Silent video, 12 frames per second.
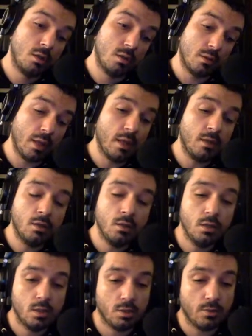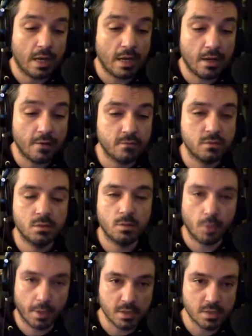Then you have the
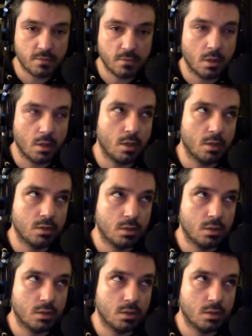Marcus, wow,